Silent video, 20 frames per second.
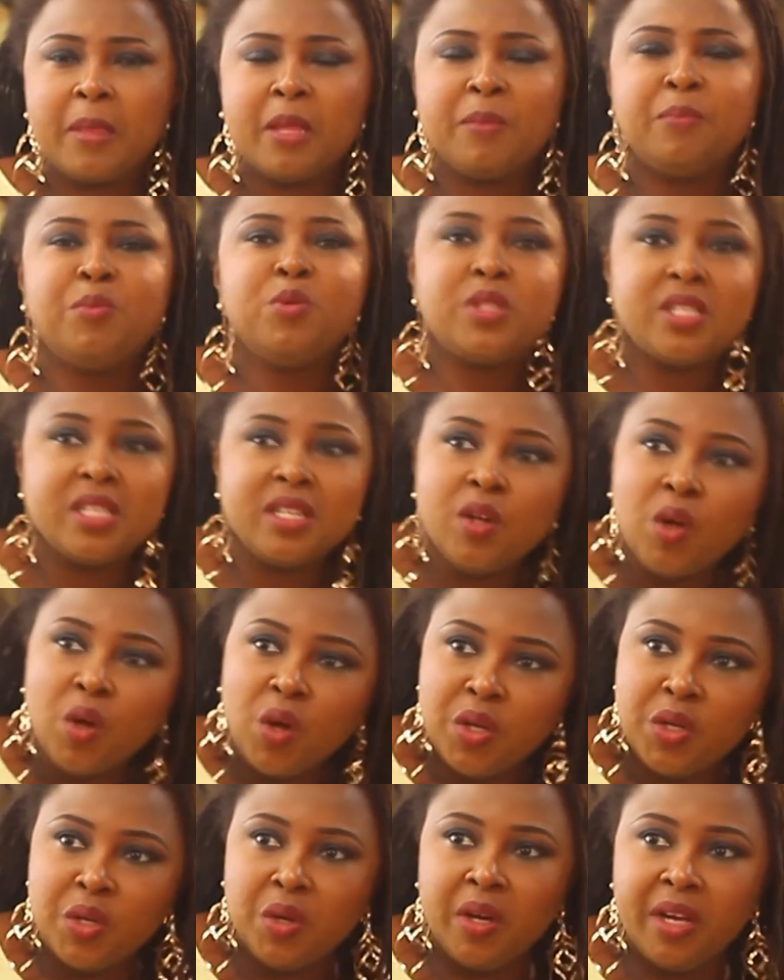Put in
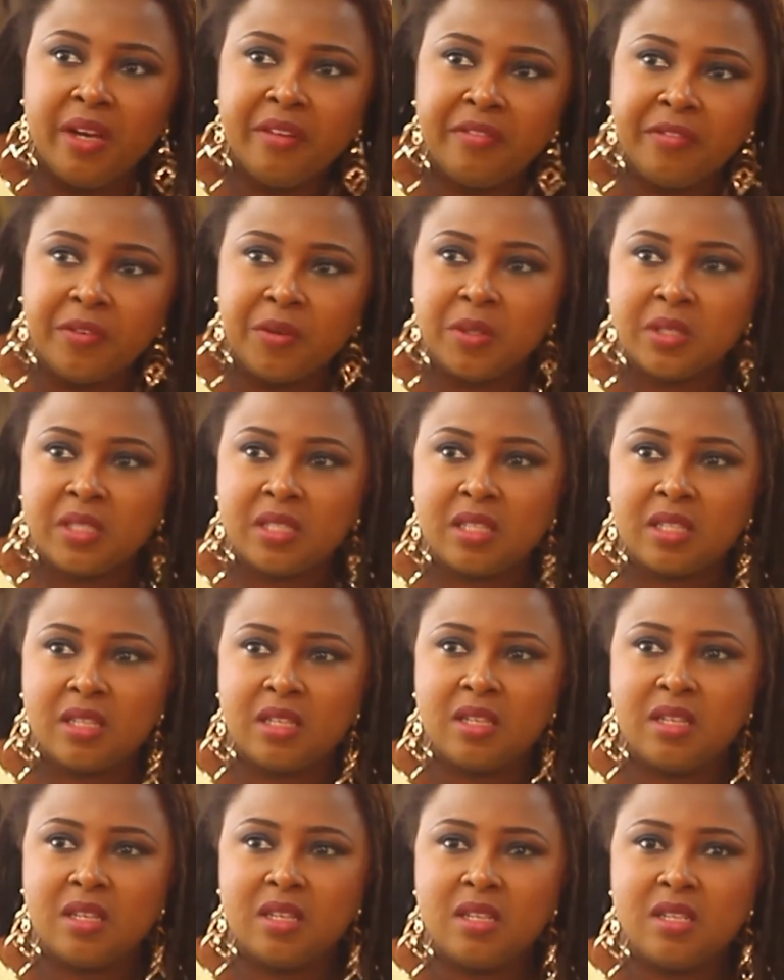all your efforts.
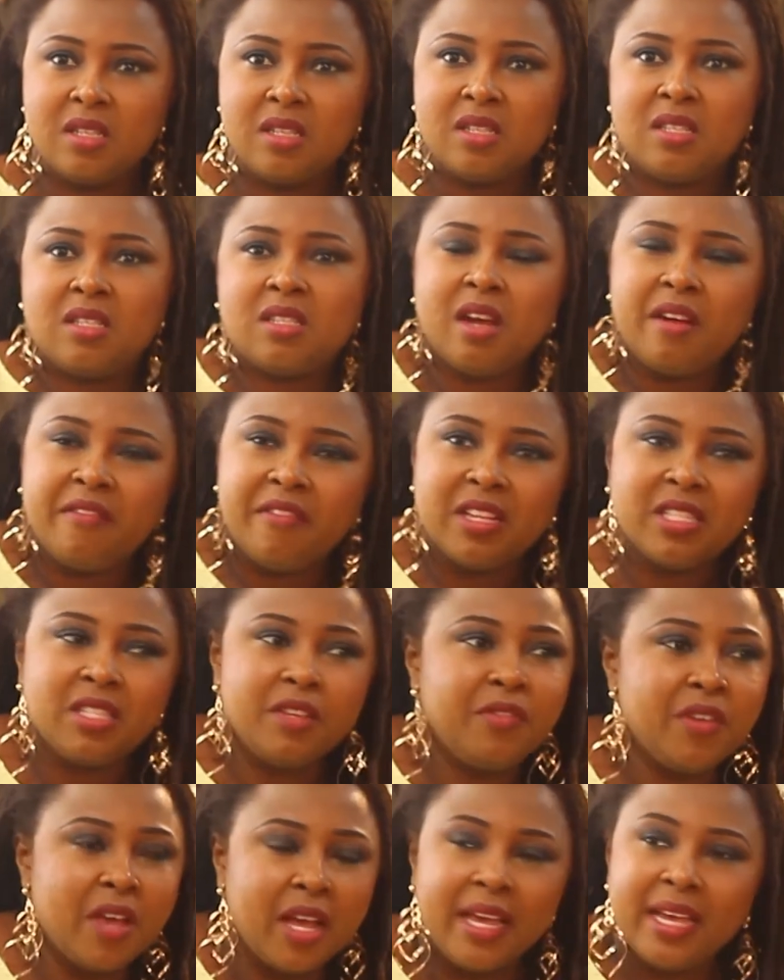Serve as
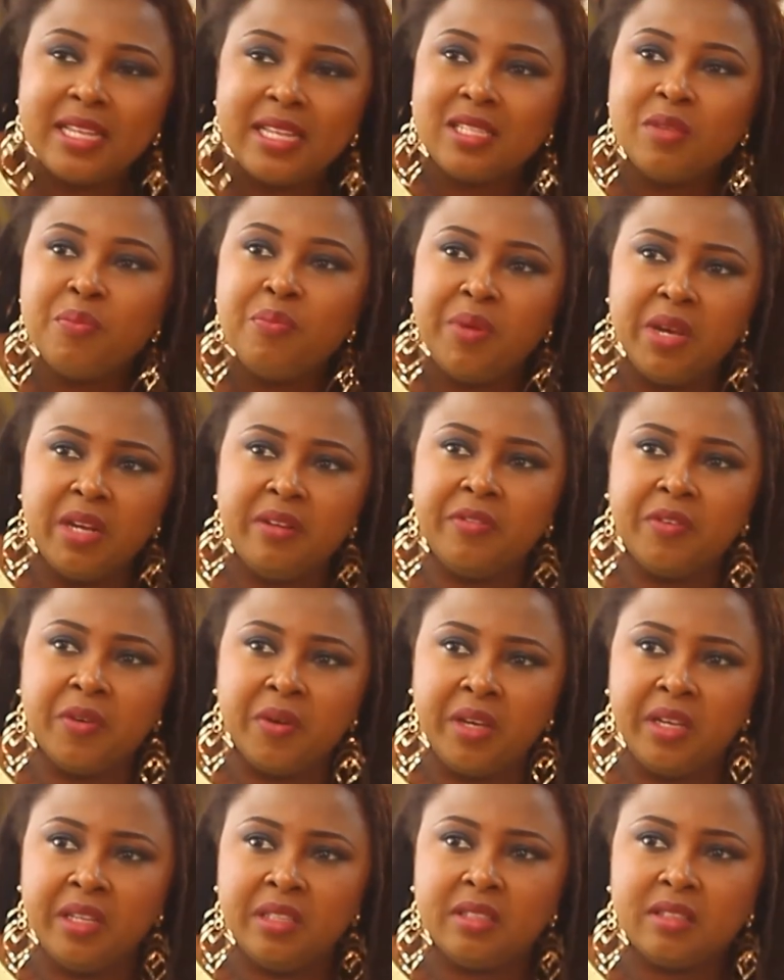if you are getting paid for
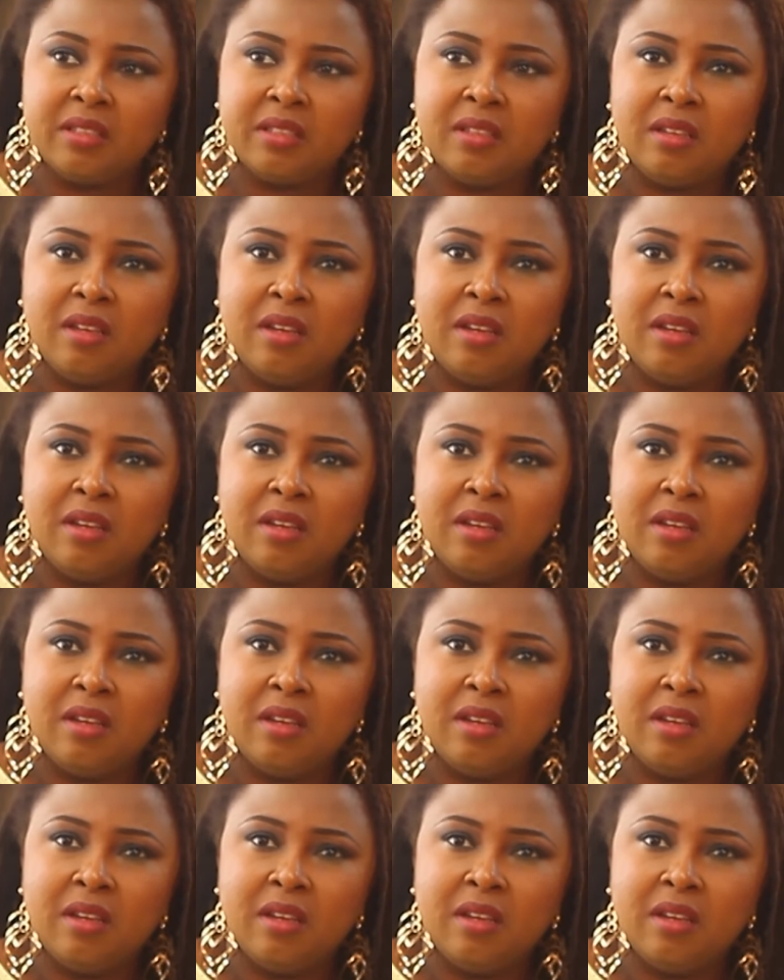it.